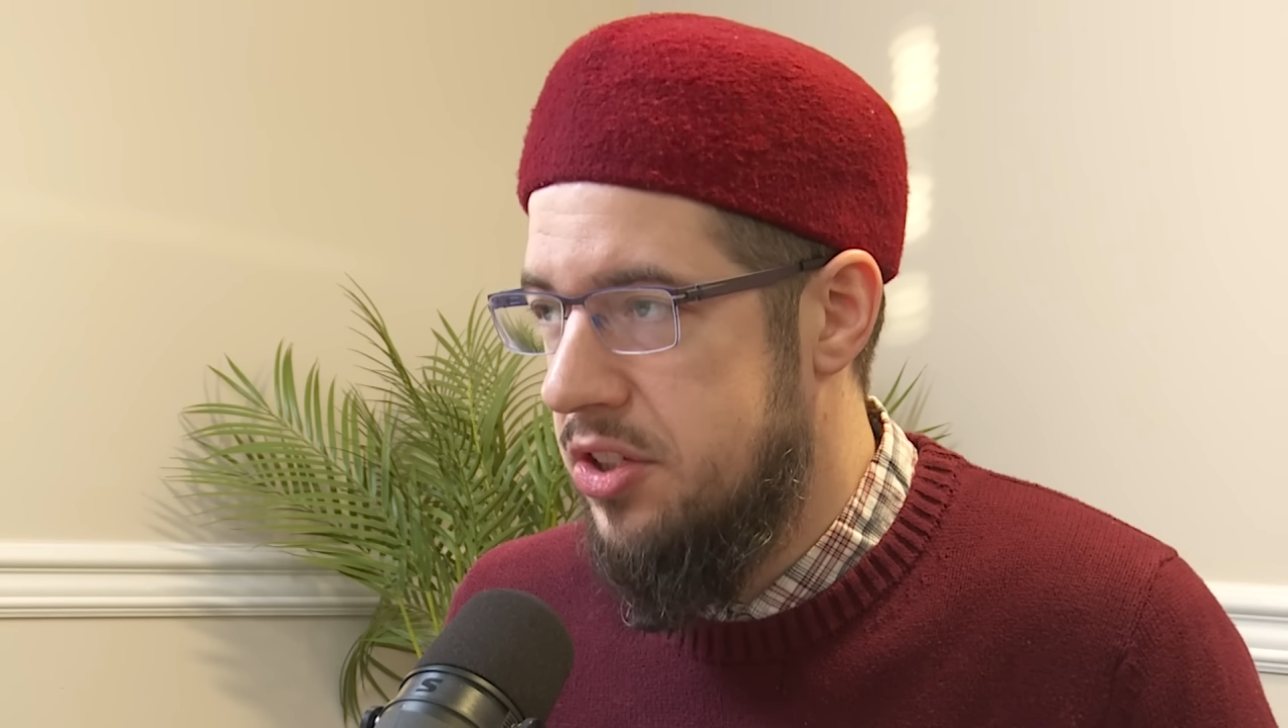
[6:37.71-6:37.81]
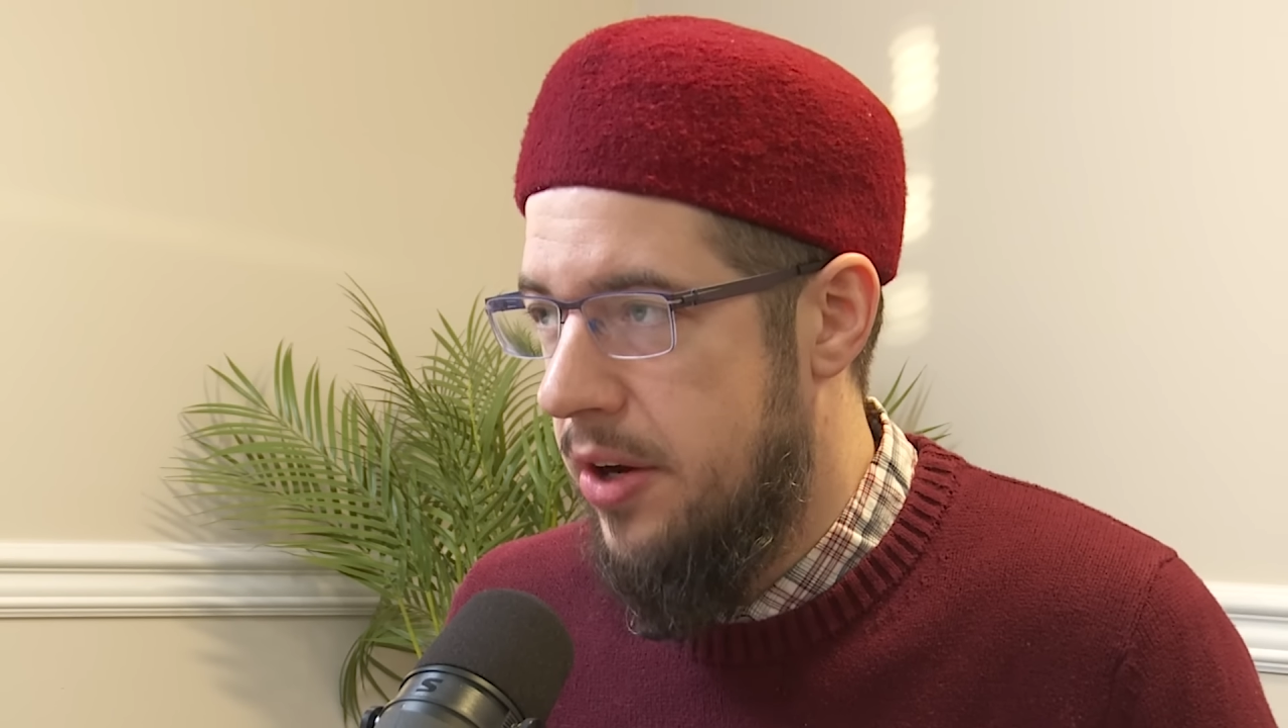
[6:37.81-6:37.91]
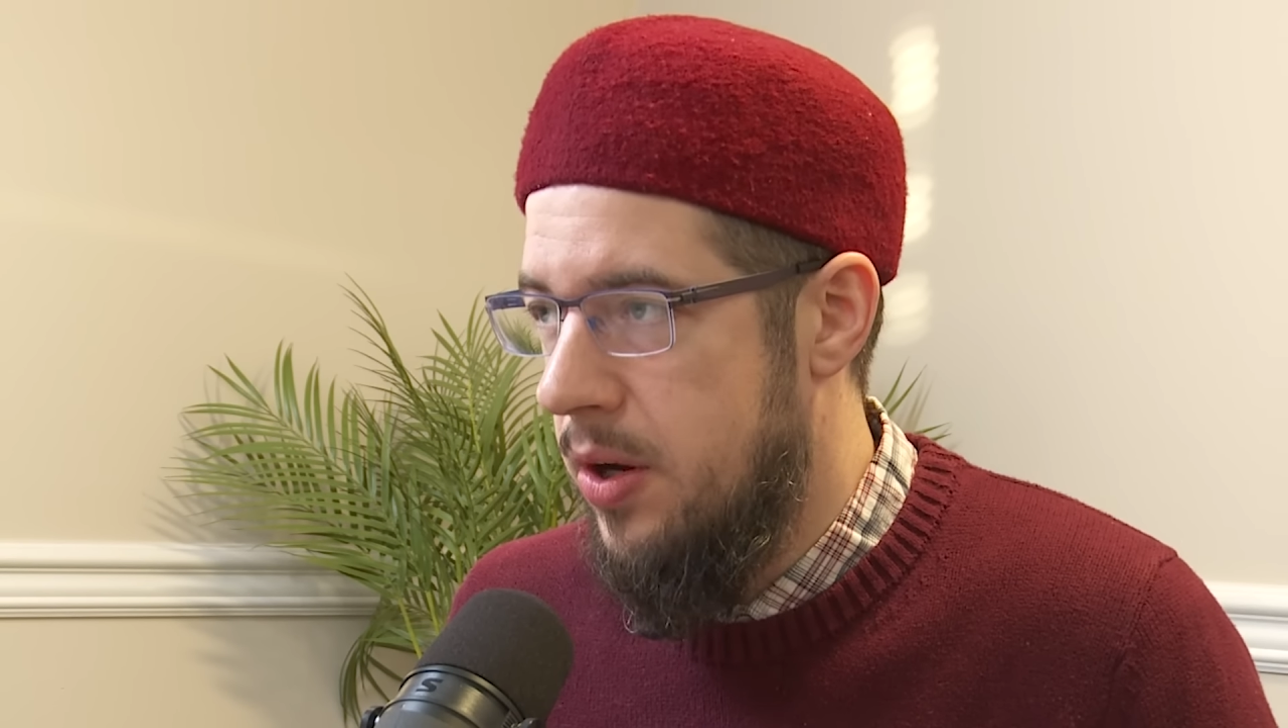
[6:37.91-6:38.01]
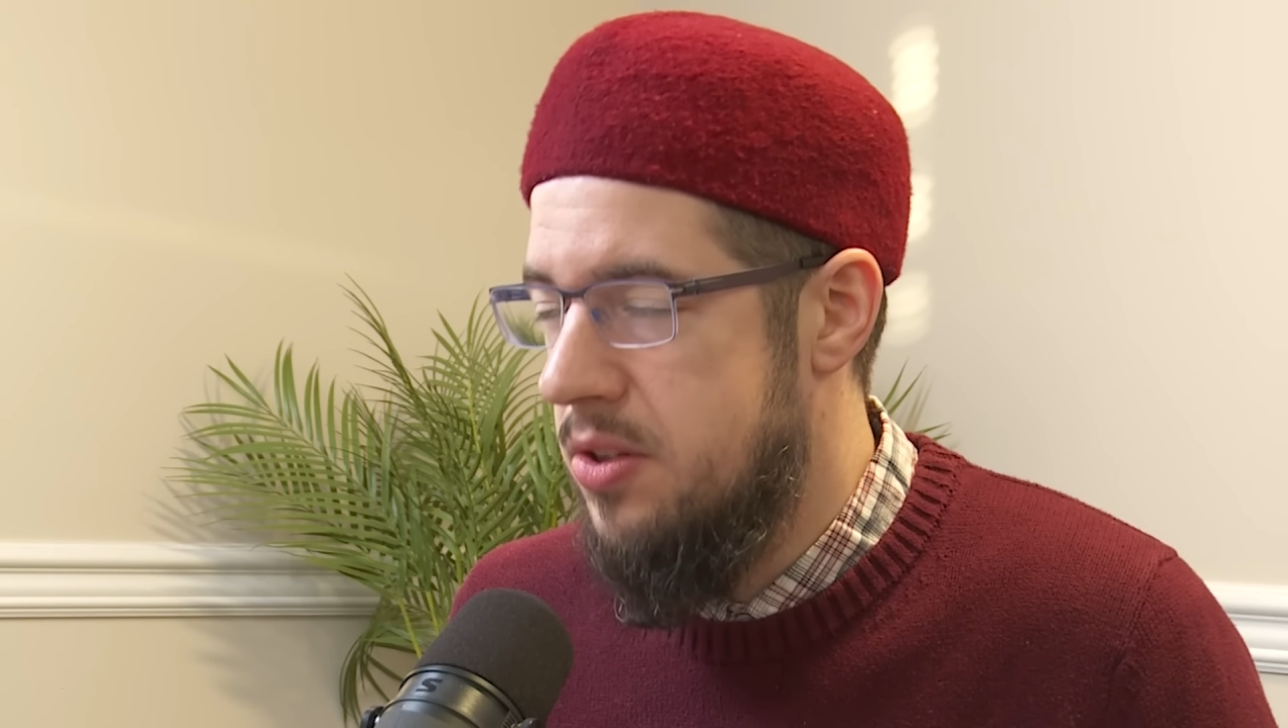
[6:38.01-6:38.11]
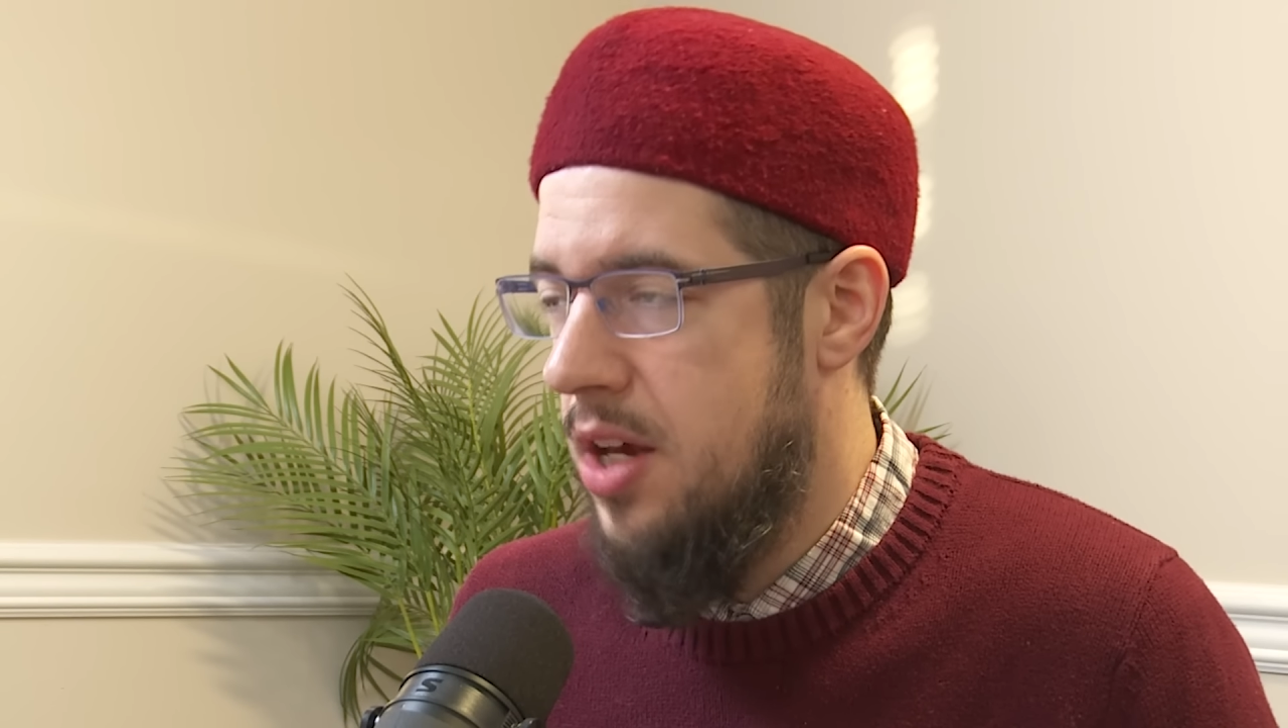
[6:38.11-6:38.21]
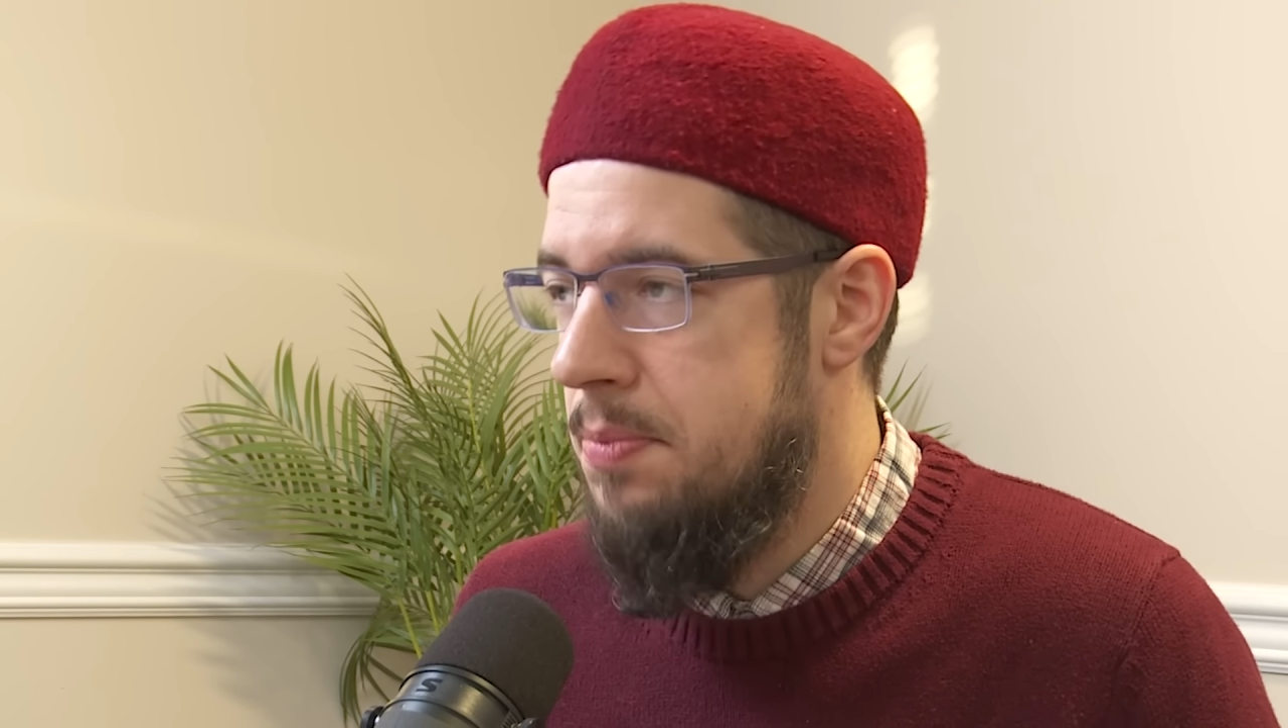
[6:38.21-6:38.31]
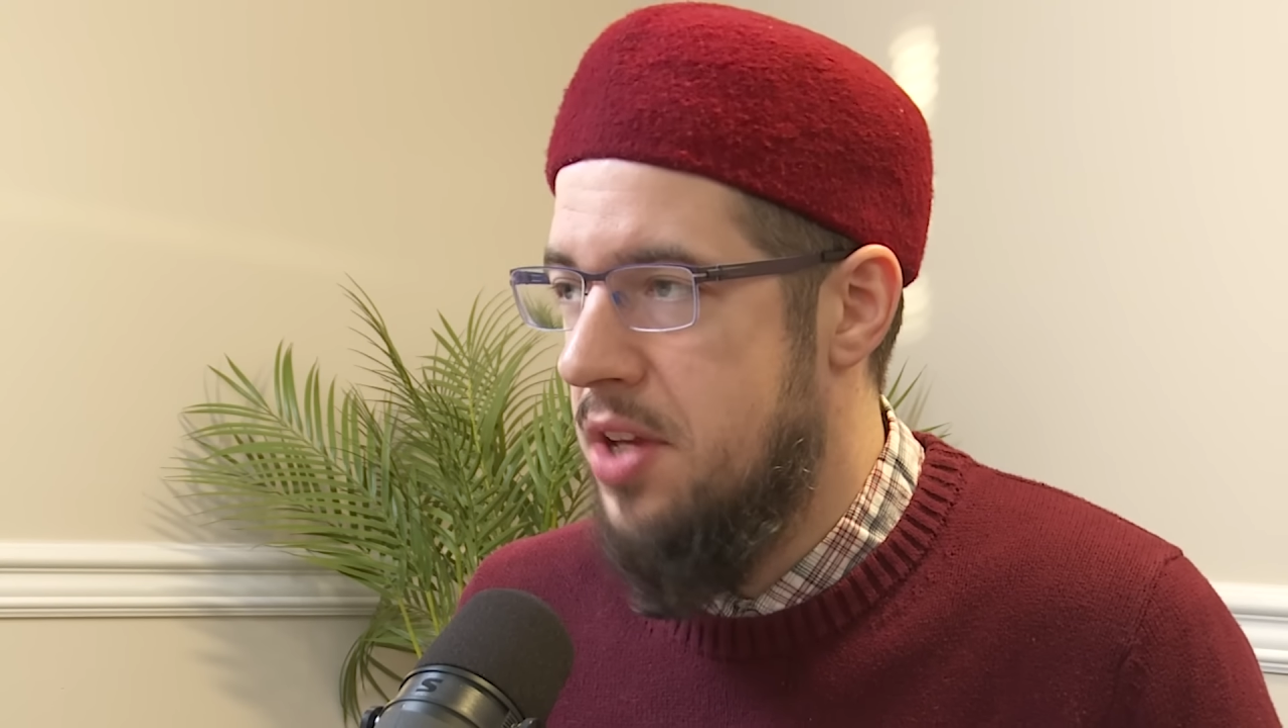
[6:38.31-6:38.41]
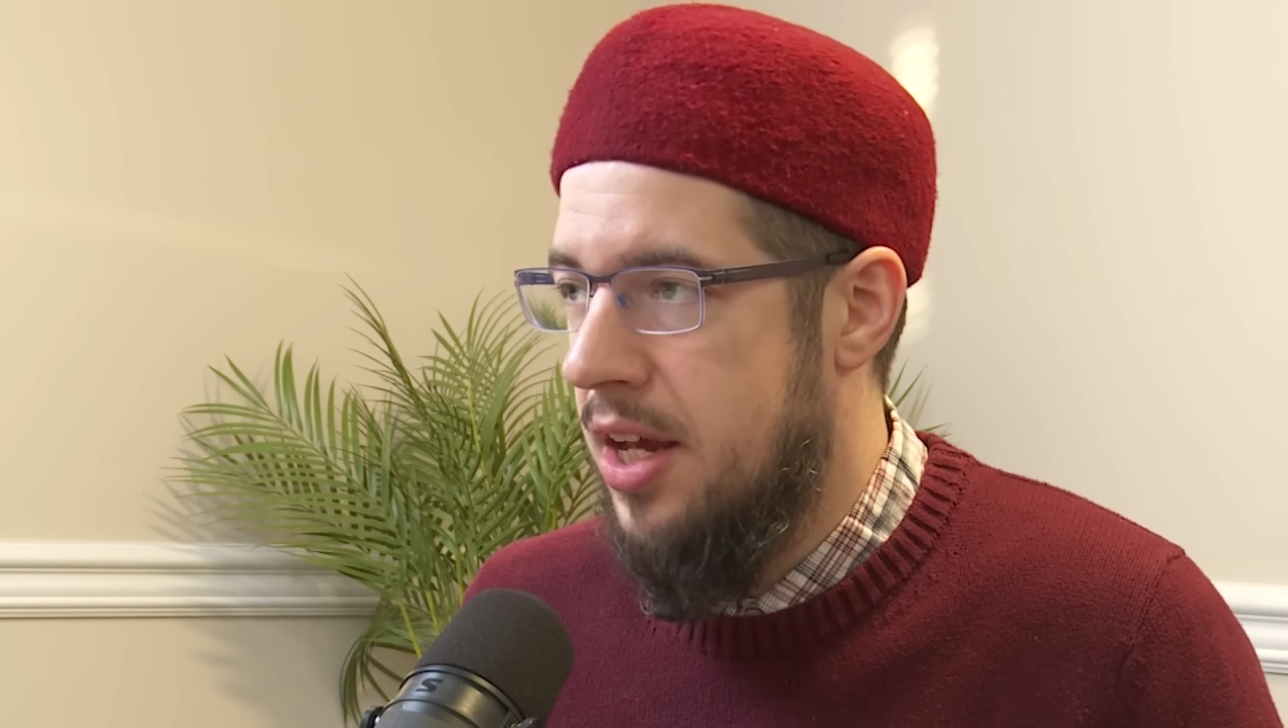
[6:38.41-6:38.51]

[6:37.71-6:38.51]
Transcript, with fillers: stereotypes